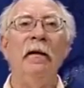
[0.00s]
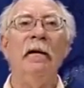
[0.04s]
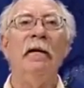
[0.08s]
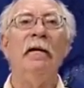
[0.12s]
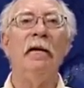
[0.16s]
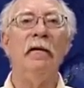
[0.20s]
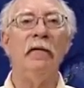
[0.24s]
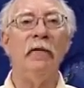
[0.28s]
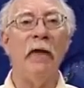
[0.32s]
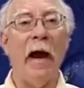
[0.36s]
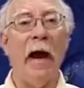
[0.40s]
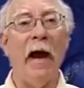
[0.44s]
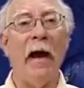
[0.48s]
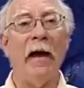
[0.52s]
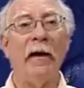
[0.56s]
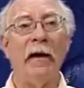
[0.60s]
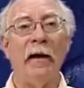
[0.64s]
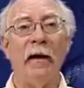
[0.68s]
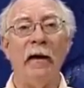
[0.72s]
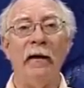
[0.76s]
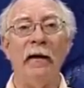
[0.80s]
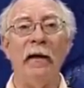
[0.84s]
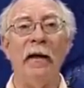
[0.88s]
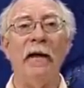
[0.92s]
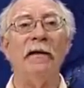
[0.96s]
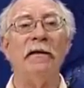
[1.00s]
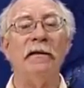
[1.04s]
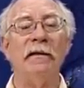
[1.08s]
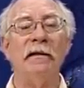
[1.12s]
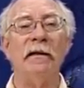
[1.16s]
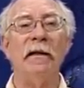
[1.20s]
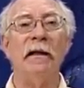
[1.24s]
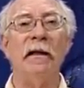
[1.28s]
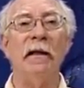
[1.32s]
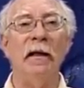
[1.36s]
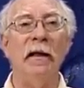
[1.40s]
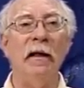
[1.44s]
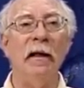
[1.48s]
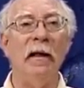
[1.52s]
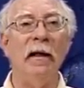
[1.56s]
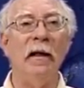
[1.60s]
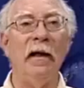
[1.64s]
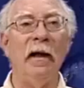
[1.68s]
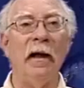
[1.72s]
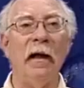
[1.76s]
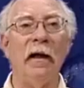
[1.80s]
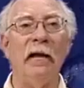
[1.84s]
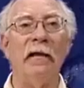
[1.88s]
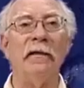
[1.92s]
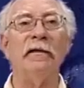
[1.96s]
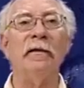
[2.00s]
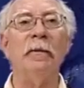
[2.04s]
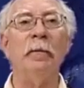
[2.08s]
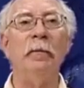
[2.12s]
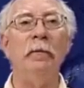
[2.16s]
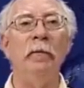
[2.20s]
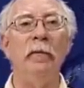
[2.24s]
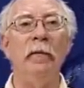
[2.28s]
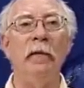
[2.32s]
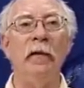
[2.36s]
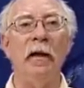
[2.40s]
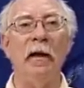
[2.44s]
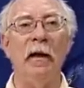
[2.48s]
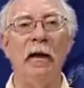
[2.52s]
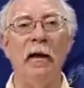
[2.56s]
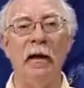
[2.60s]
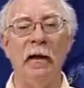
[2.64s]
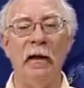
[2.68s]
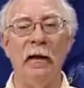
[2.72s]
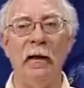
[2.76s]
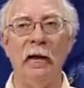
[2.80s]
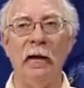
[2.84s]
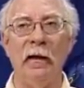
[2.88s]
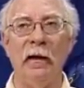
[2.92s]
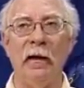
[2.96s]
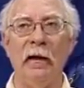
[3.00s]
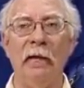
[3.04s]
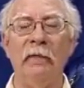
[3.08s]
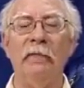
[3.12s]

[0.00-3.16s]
Nevada against the uh, the